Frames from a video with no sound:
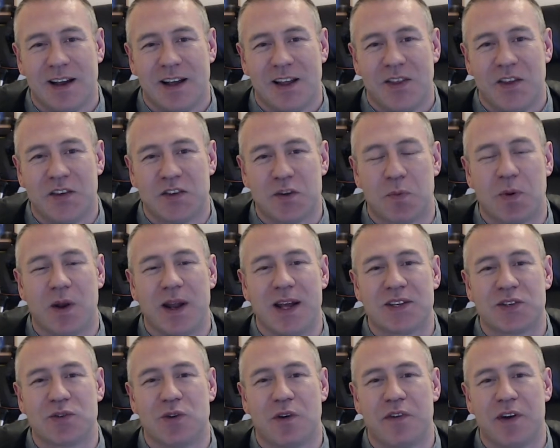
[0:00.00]
There's a
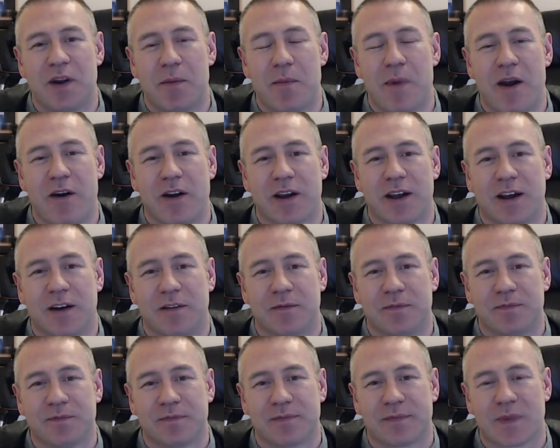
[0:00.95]
place over in America
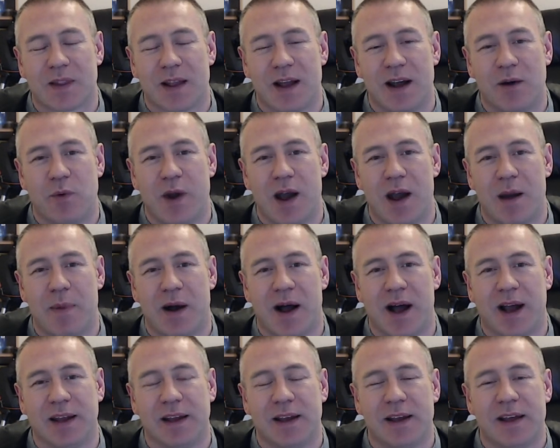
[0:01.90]

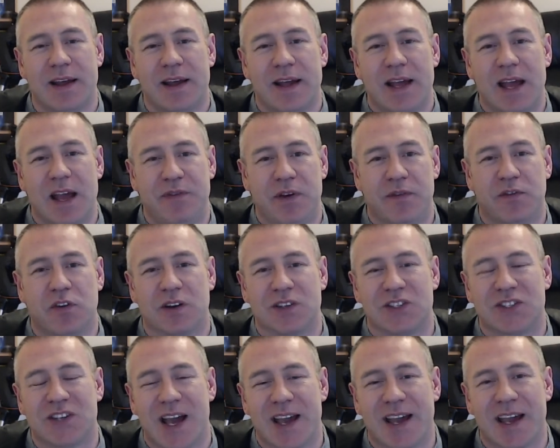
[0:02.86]
whereby if you've got
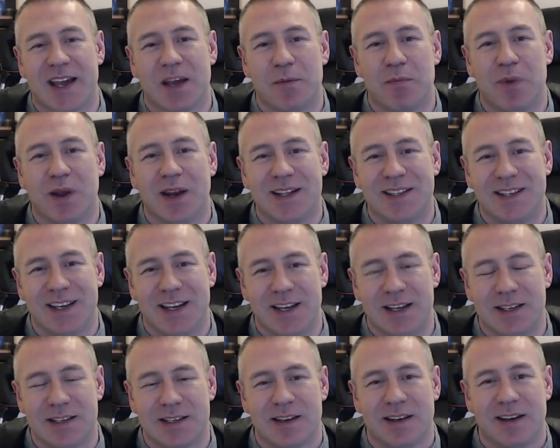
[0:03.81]
psychic
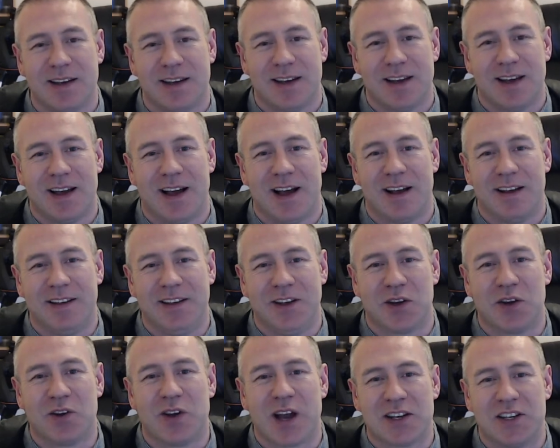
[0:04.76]
abilities, you
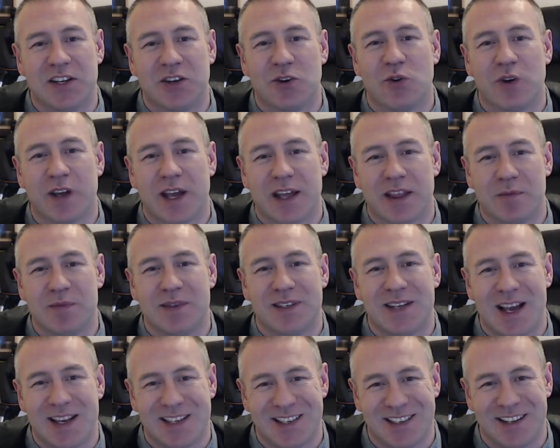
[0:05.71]
can actually go and get them
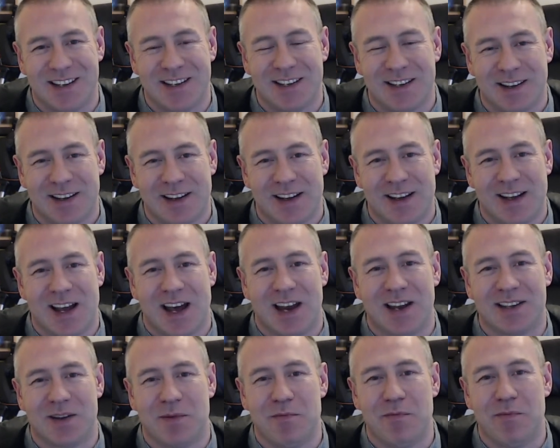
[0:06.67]
tested. And
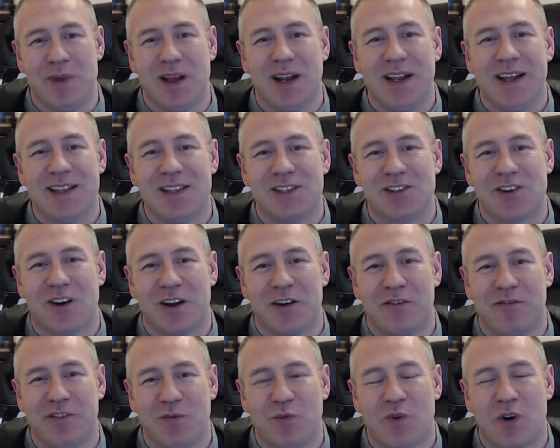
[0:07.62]
there's $1 million
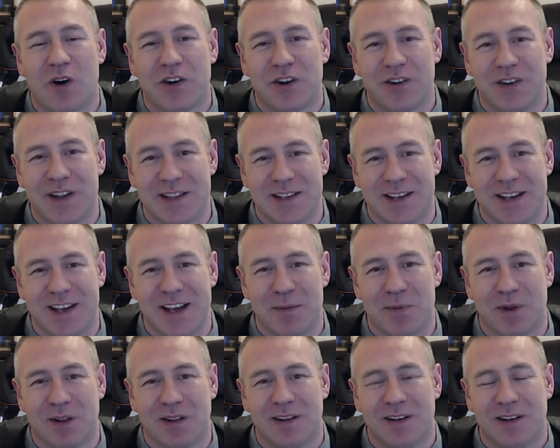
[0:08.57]
reward on the
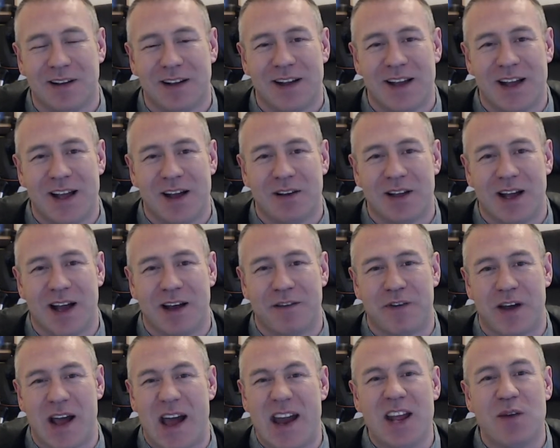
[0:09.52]
table
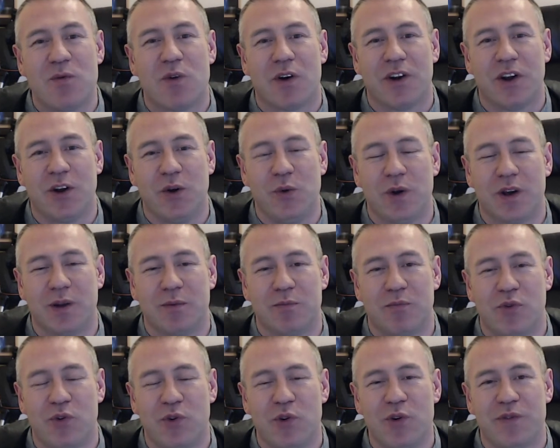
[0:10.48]
for anyone who can
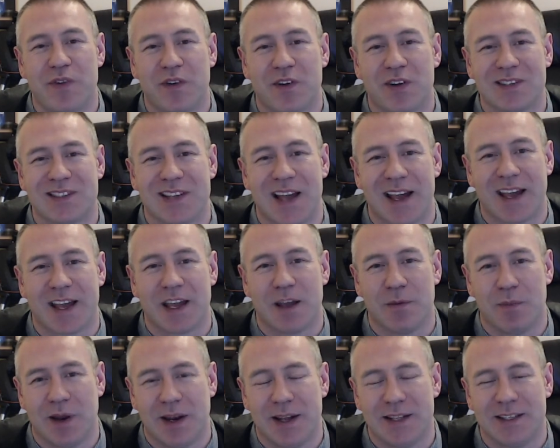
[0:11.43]
prove they've got psychic
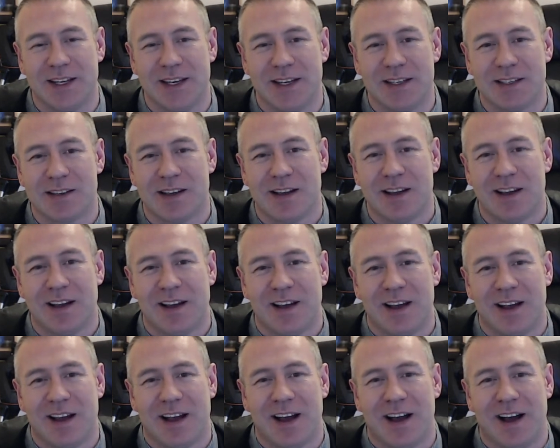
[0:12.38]
abilities.
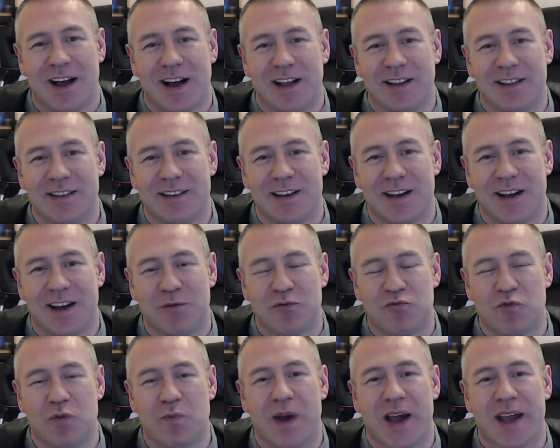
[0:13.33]
And
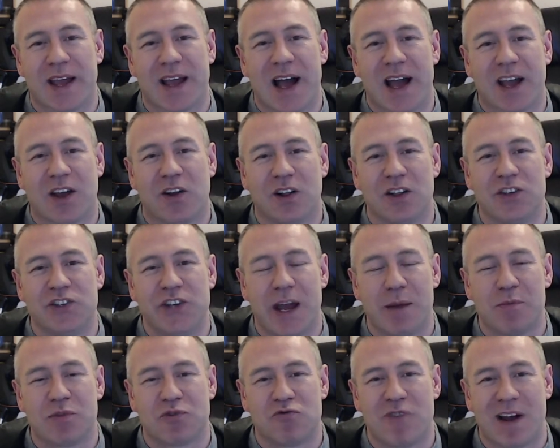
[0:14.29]
run by a guy called
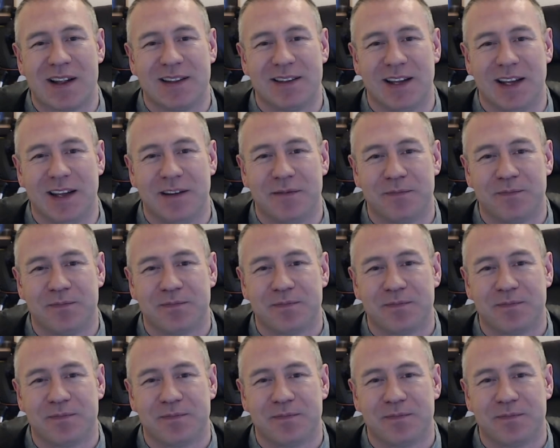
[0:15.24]
James Randi.